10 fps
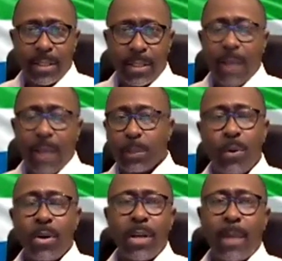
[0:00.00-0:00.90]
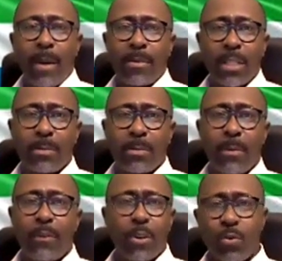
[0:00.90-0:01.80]
I've spoken about this
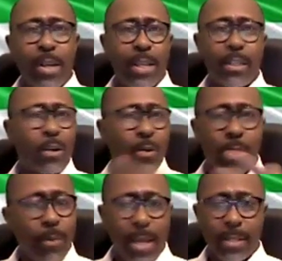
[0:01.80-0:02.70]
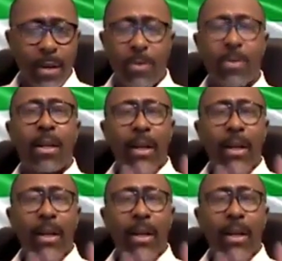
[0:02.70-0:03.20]
before 2 years ago, 3 years ago.